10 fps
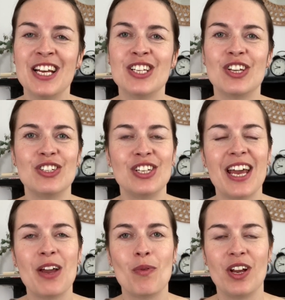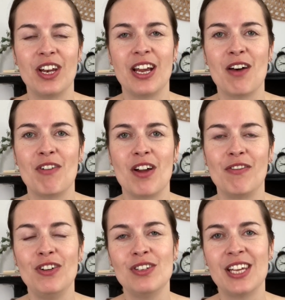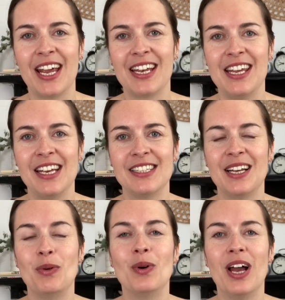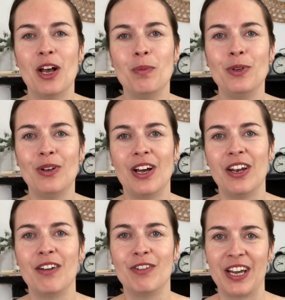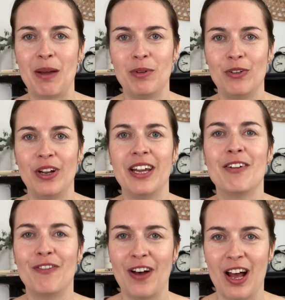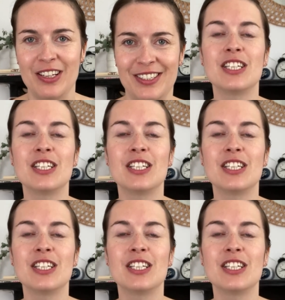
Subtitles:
So today we're going to cover a few techniques that will help you learn vocabulary fast.